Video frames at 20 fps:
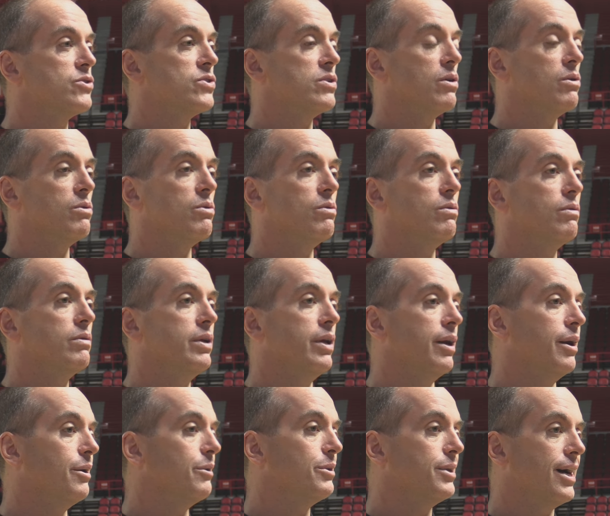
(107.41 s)
So,
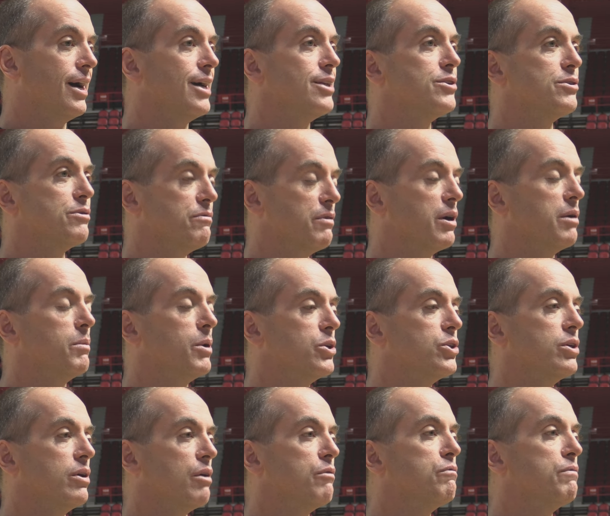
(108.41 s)
the odds are very
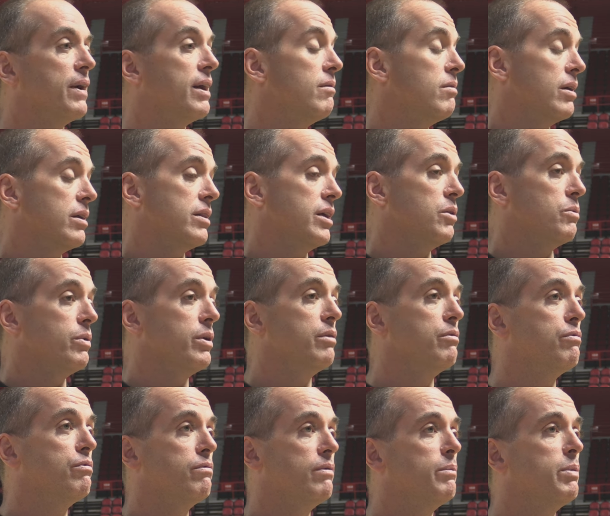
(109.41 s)
much in our favor. I think
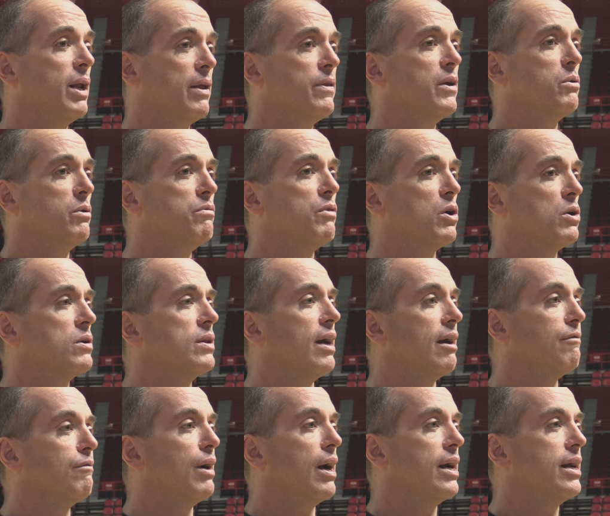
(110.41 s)
we've earned
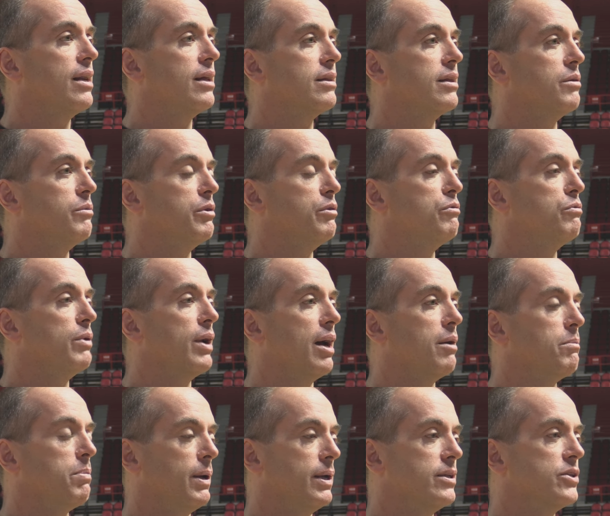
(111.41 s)
that right. I think we've went out
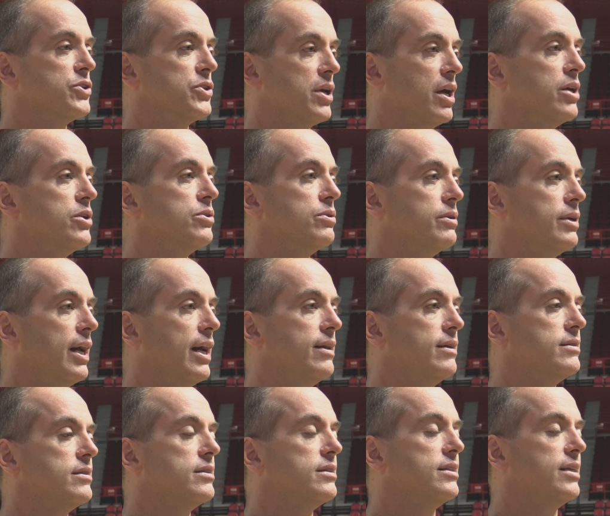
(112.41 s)
and played the schedule and had
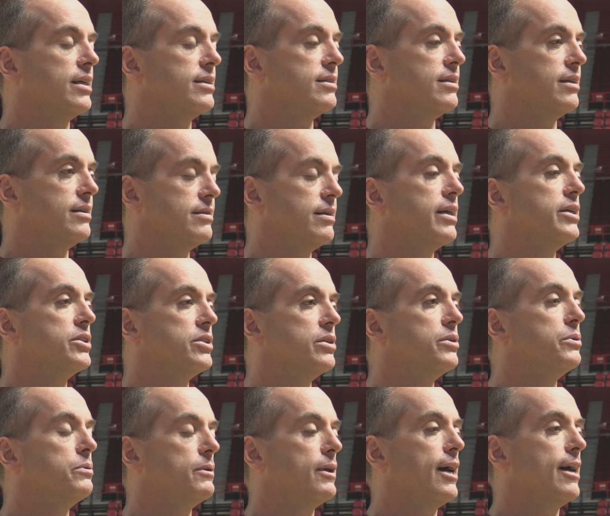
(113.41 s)
the success that it takes to
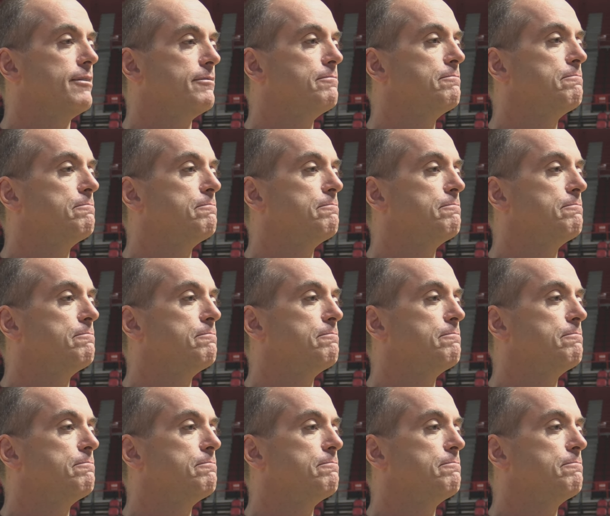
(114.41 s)
do that.